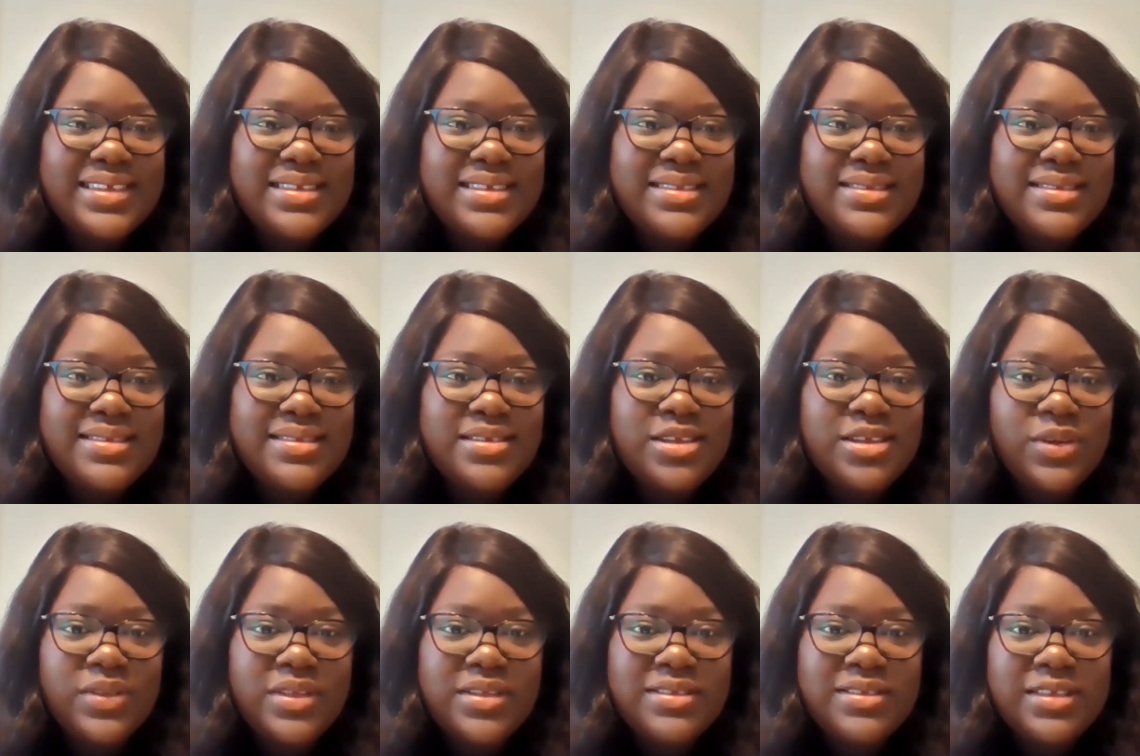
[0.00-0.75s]

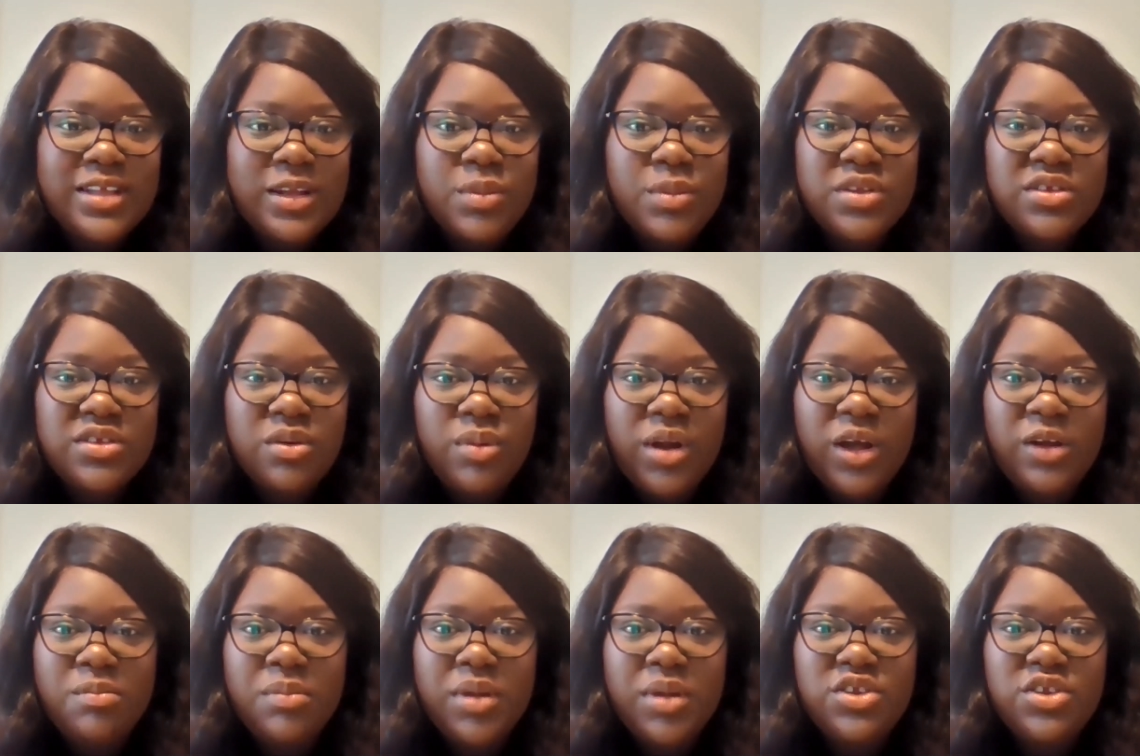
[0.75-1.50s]
you know, the stigmas
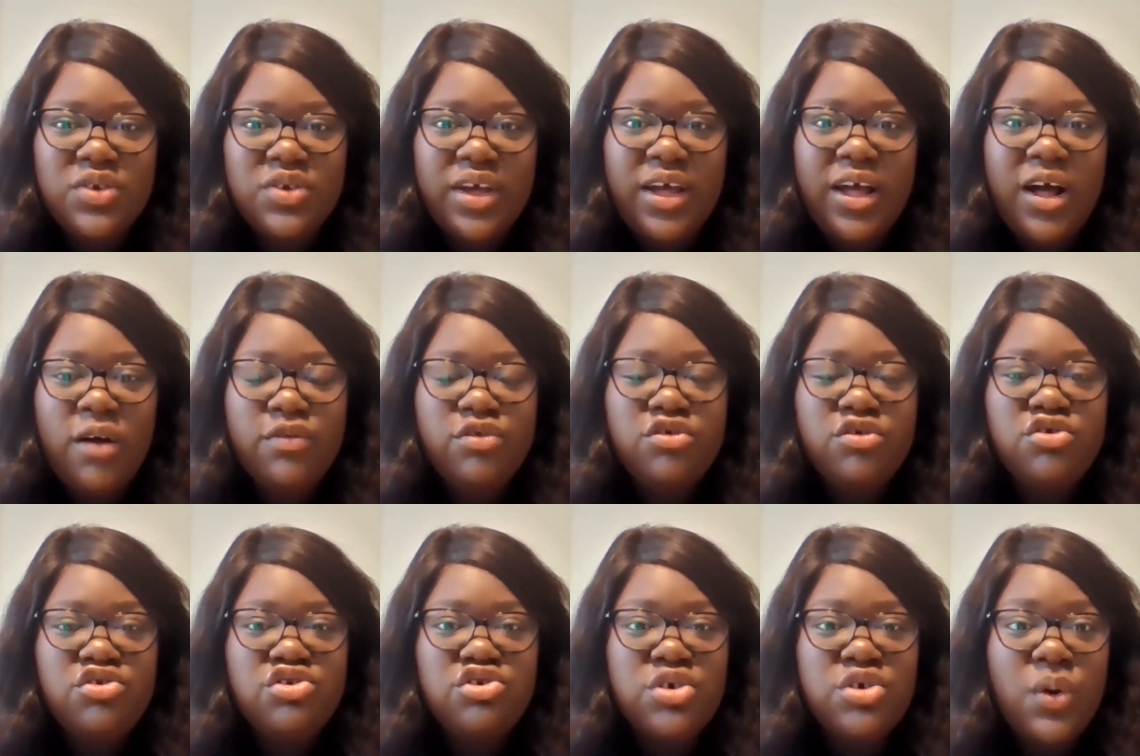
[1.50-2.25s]
around mental
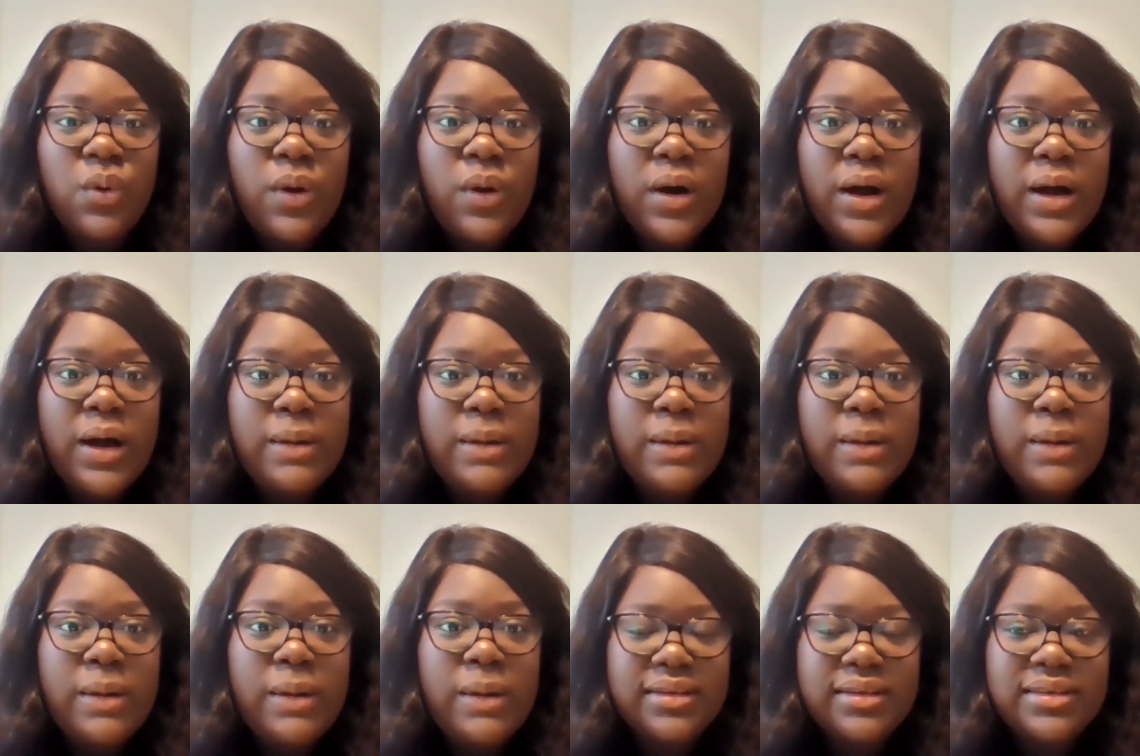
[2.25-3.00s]
health show up
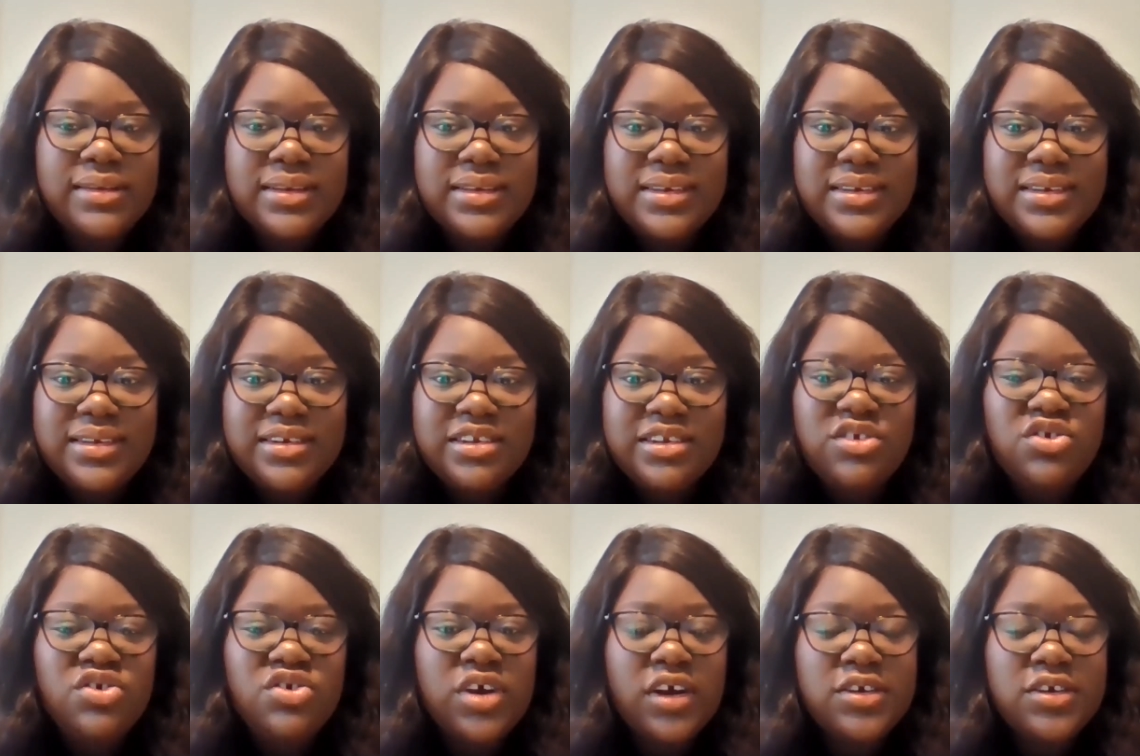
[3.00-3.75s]
in a
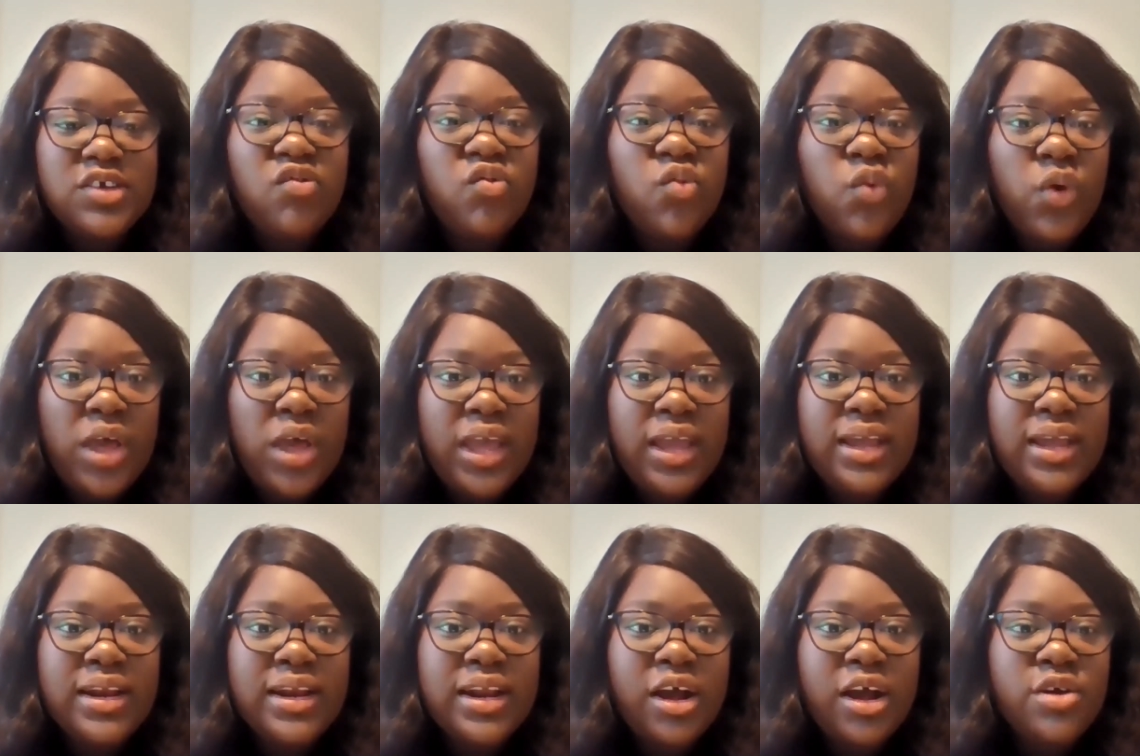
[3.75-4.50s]
destructive
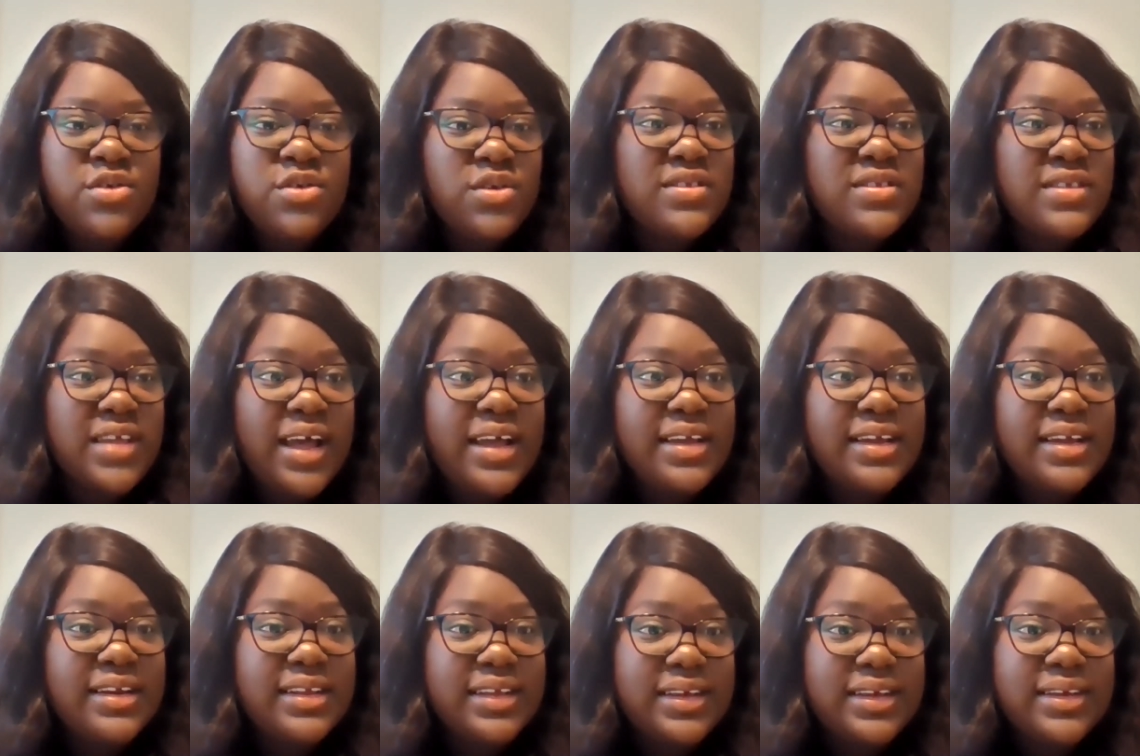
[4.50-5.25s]
way in our
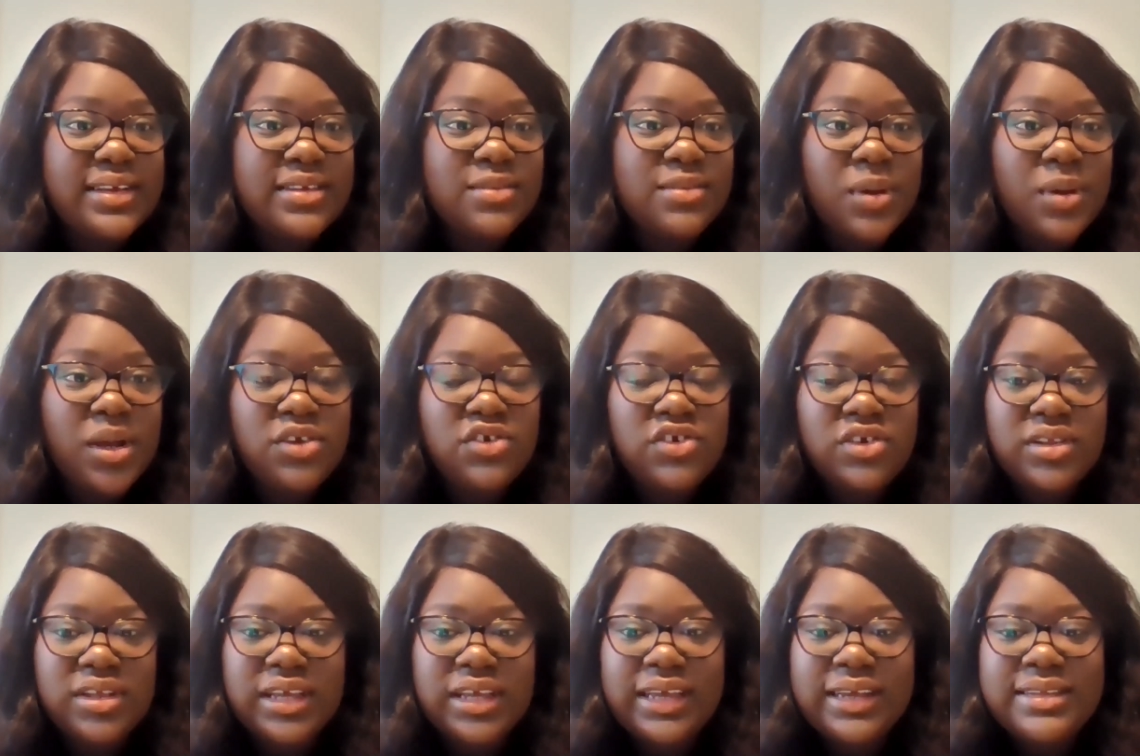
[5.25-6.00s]
society,
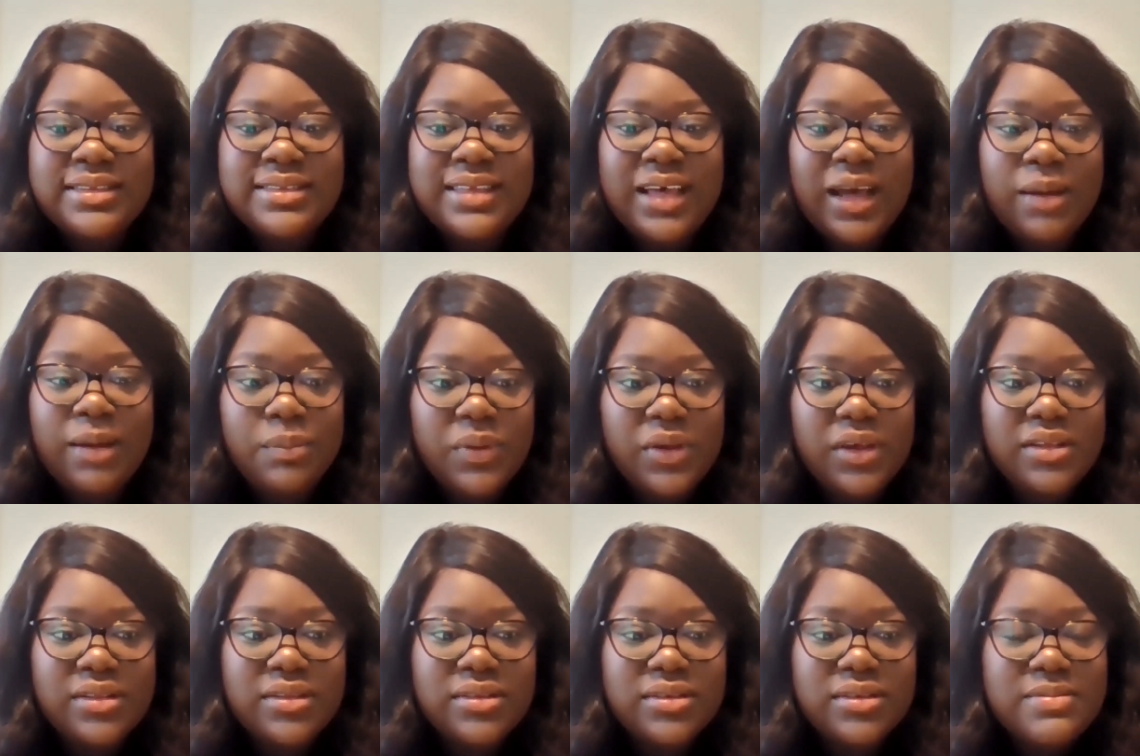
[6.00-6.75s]
especially as
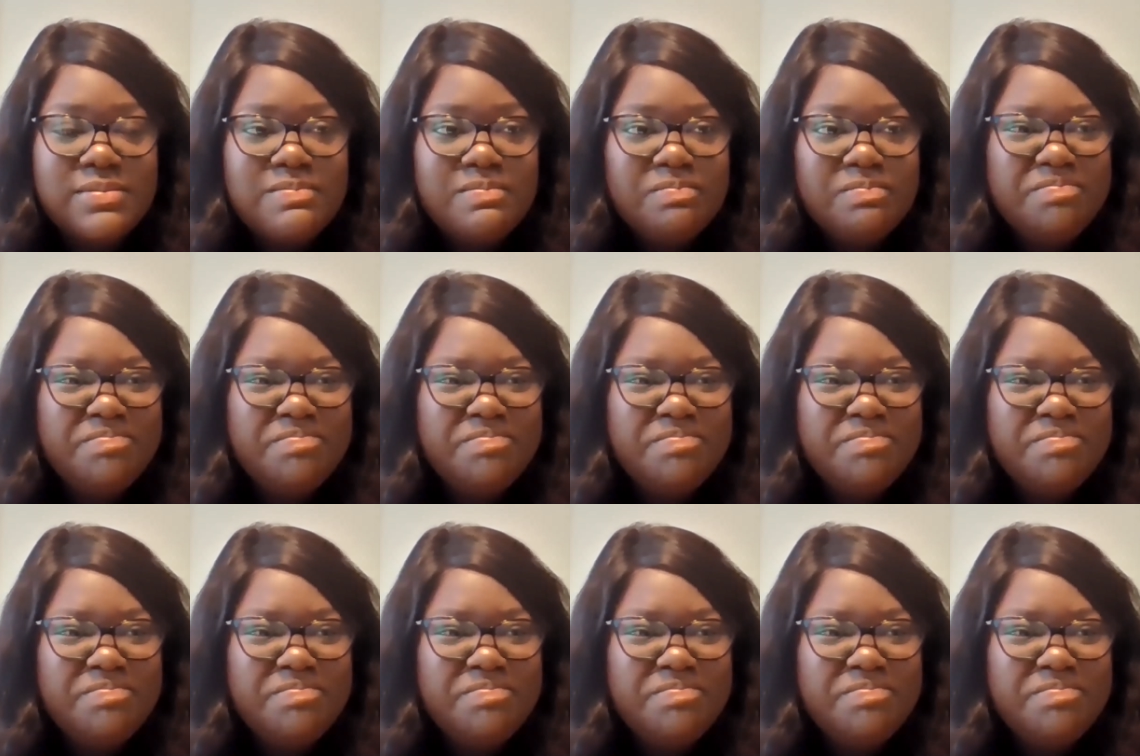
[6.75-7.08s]
Zambians?